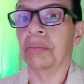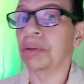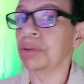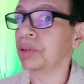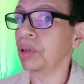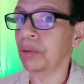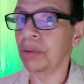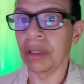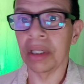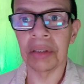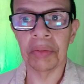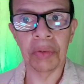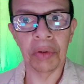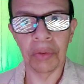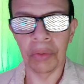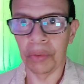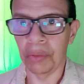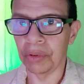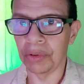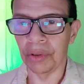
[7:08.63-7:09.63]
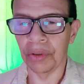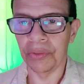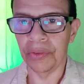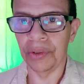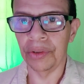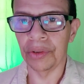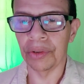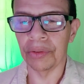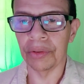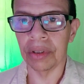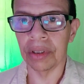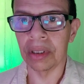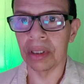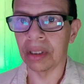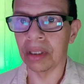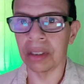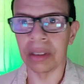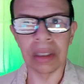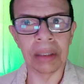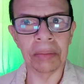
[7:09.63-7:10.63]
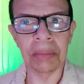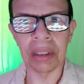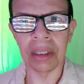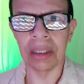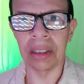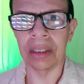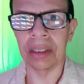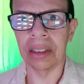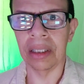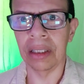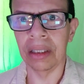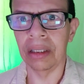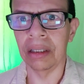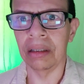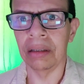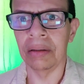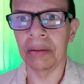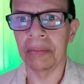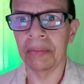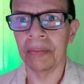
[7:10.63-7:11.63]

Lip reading: But don't ask me what your future is, because I'm not going to tell you.